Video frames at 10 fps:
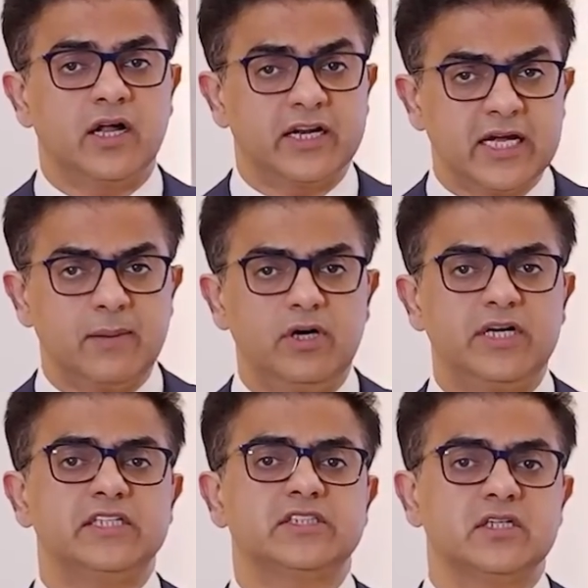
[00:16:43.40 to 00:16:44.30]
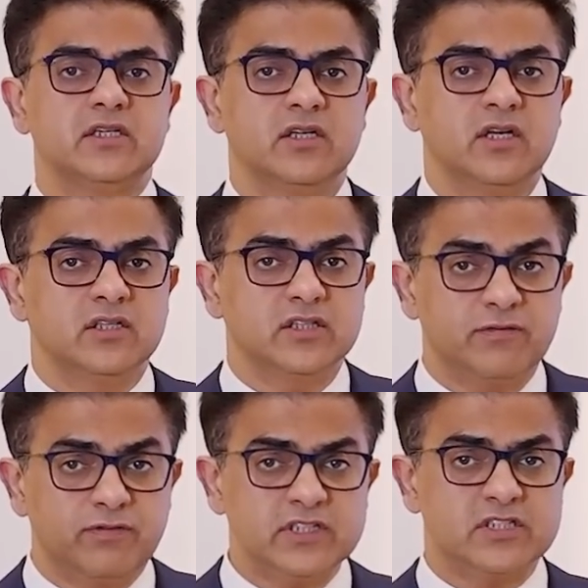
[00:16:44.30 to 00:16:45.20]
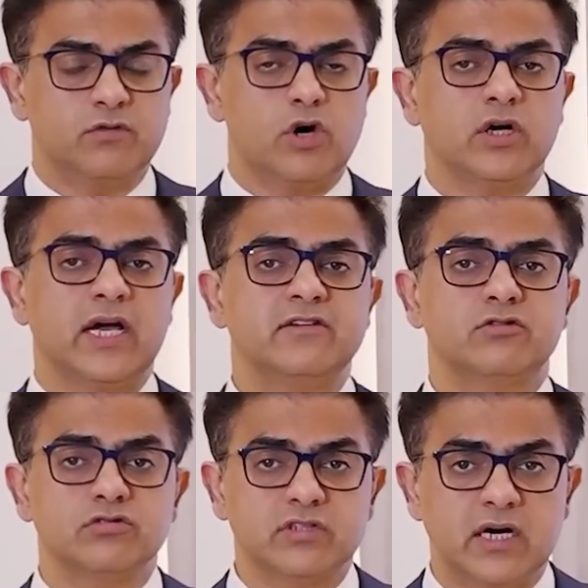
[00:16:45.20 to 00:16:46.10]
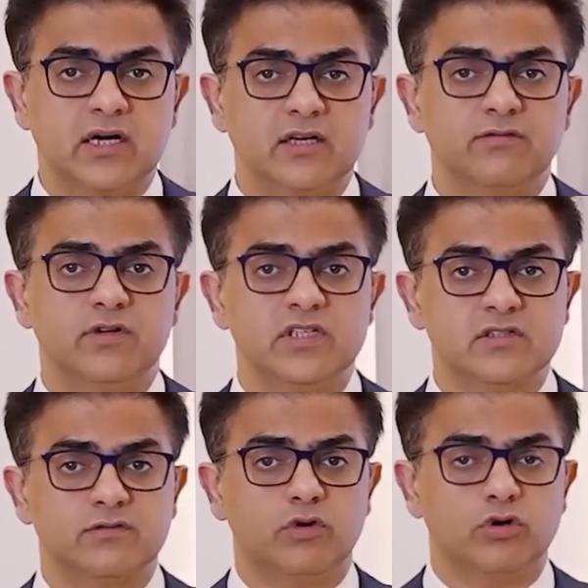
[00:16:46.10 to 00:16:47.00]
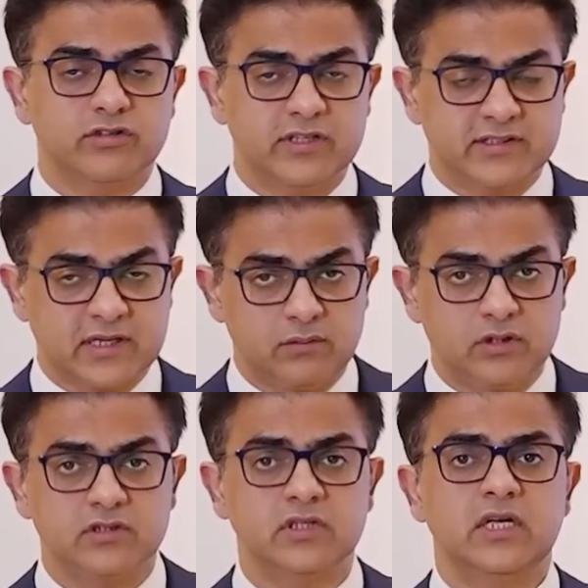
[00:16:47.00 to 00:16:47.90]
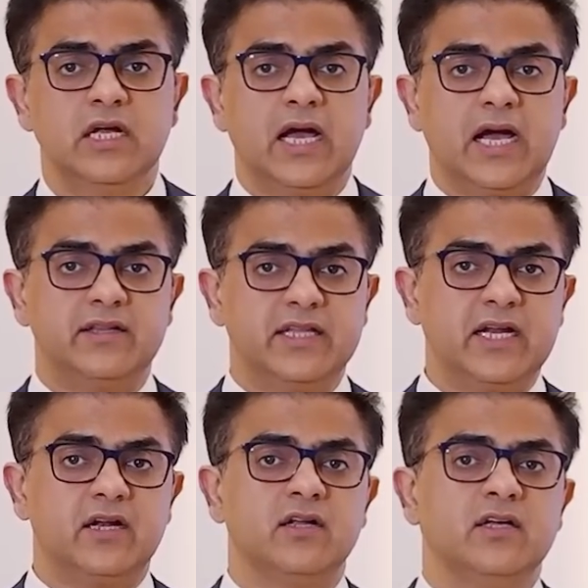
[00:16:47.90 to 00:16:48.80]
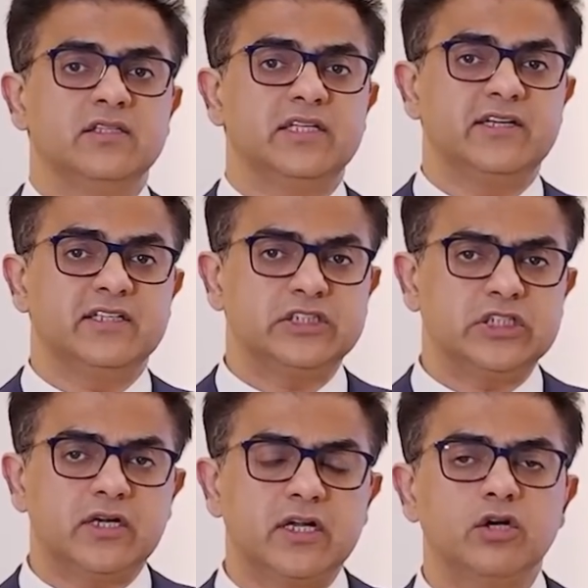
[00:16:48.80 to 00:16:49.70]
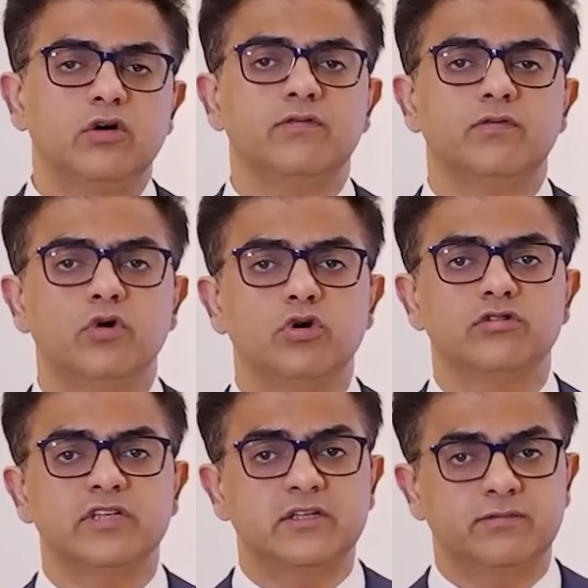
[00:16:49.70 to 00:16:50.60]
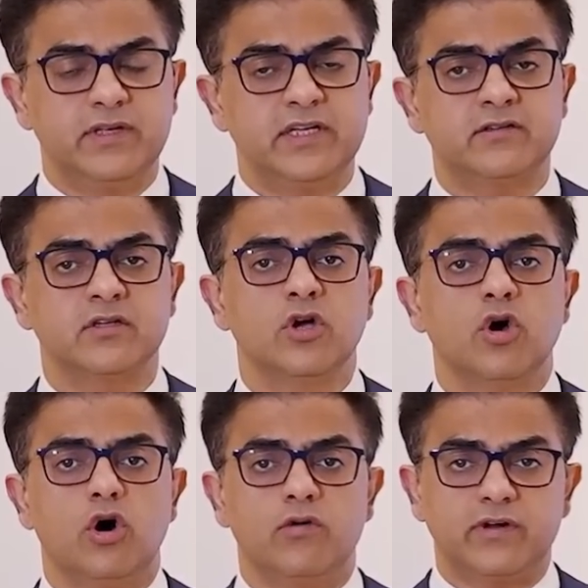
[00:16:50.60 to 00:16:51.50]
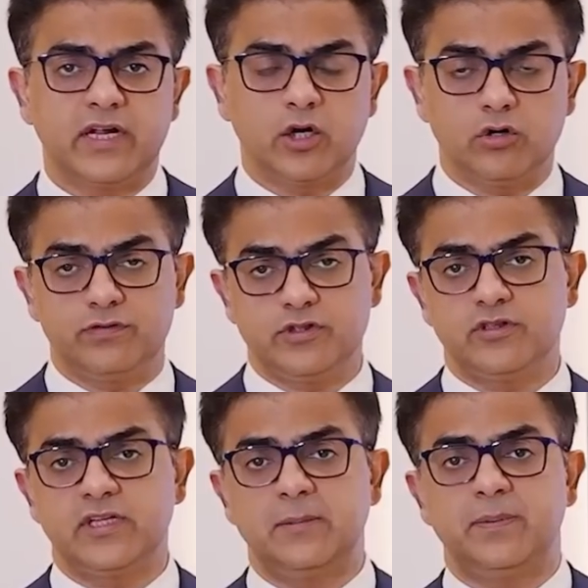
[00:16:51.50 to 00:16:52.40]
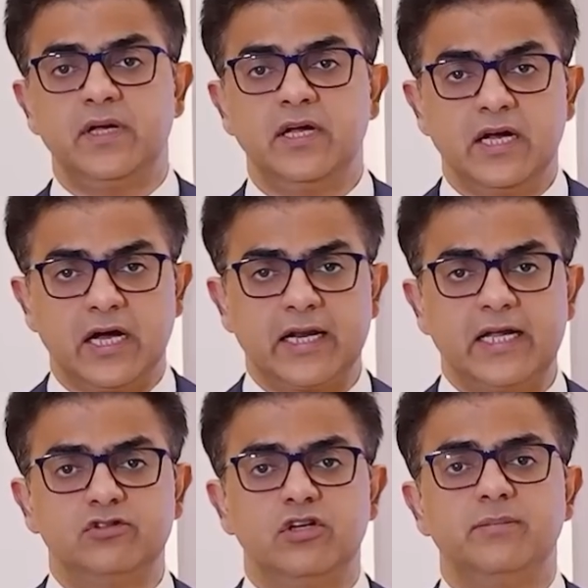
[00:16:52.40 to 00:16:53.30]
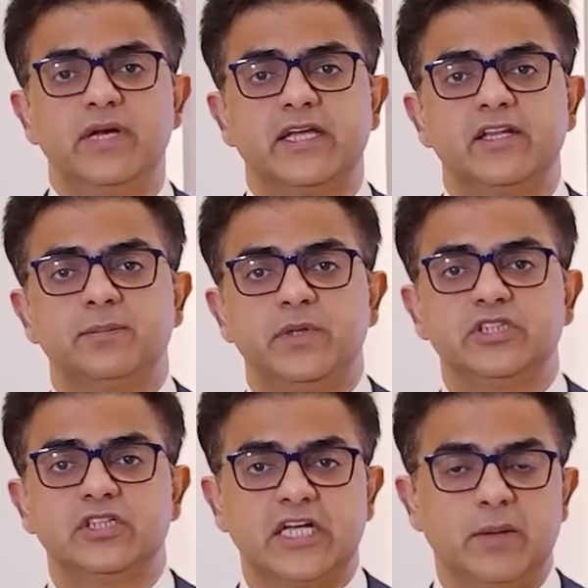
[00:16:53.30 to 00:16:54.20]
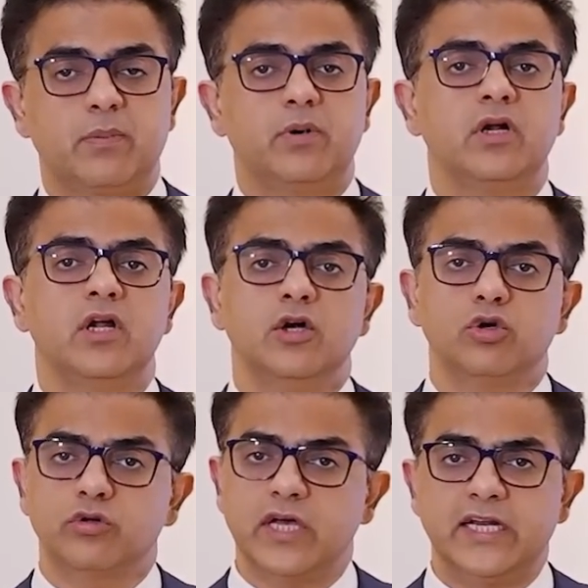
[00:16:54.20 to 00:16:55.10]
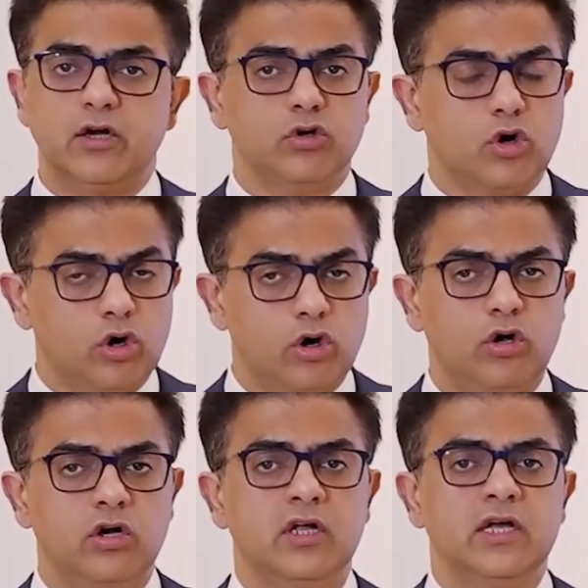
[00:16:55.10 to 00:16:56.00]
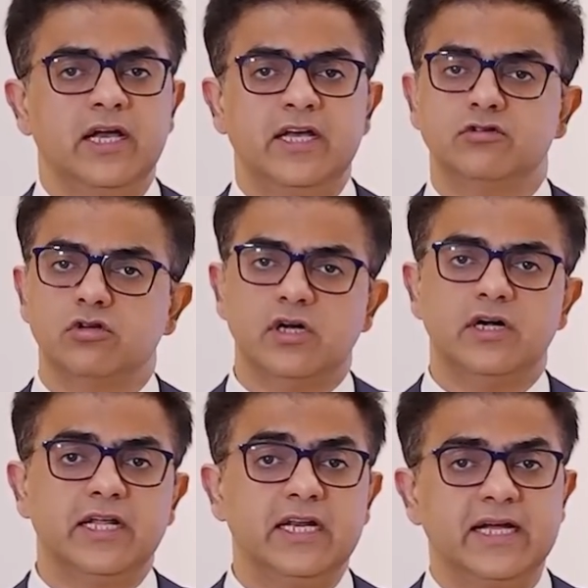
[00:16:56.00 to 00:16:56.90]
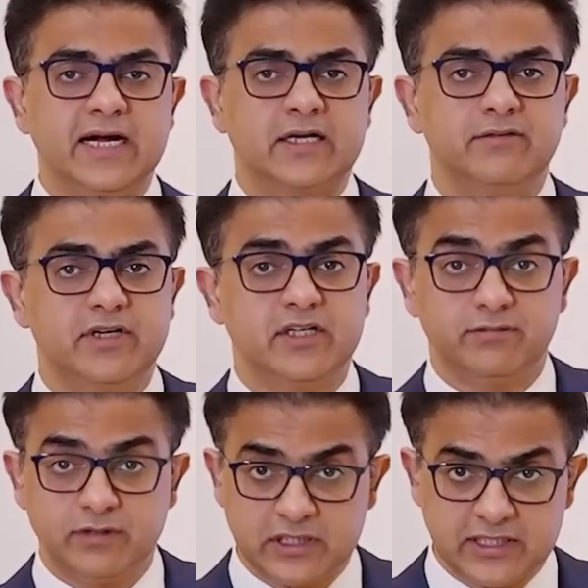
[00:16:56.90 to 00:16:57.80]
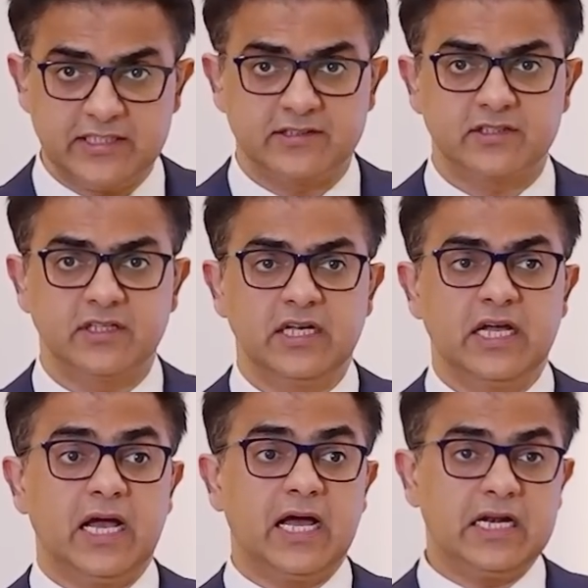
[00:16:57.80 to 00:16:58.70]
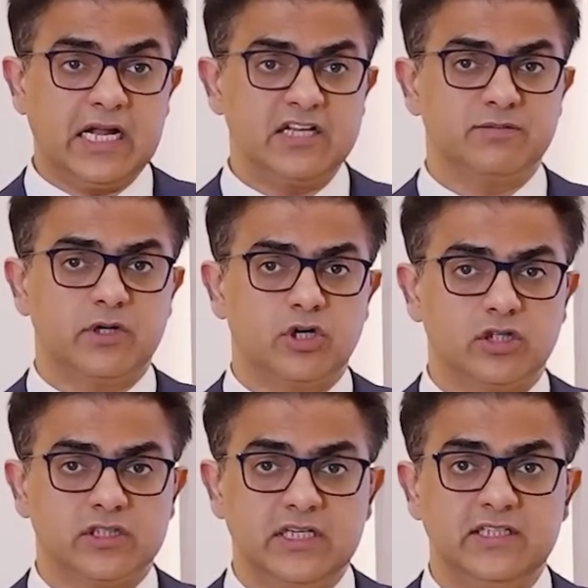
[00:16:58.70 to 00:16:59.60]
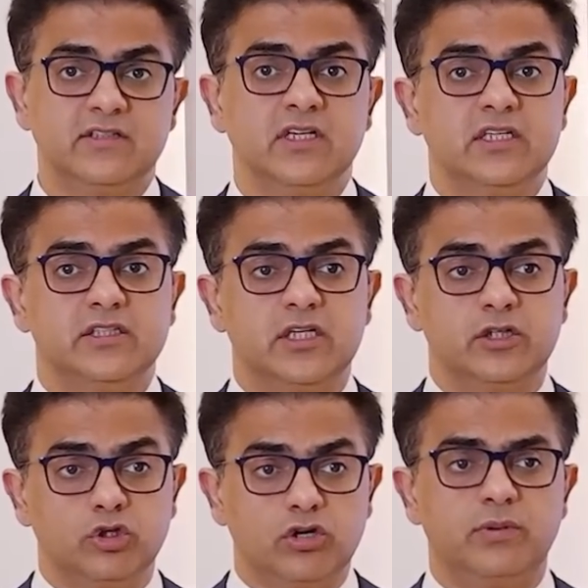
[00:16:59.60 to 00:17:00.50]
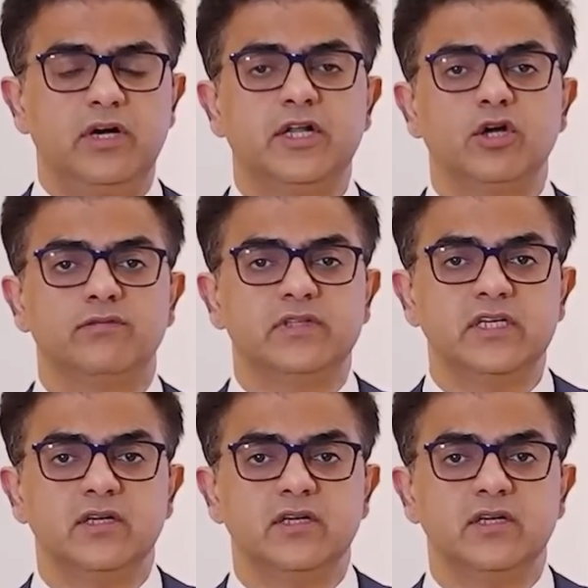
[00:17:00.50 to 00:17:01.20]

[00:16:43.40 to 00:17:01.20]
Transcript: rehabilitation. The first walk has to start in first 4 to 6 hours, and then there is a journey of 4 to 6 weeks of regular physiotherapy, gradually making the patient capable to carry out all his or her daily activities with ease. And last but not the least, the durability of the